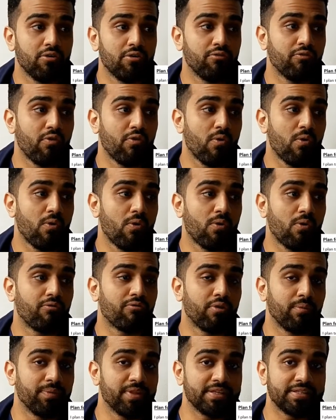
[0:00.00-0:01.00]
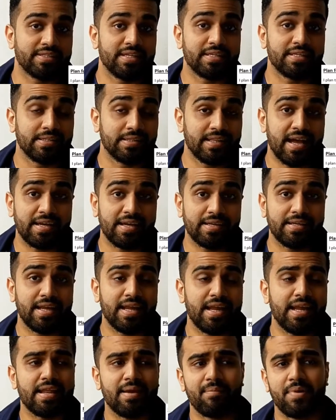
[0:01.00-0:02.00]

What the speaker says: from this date till that date.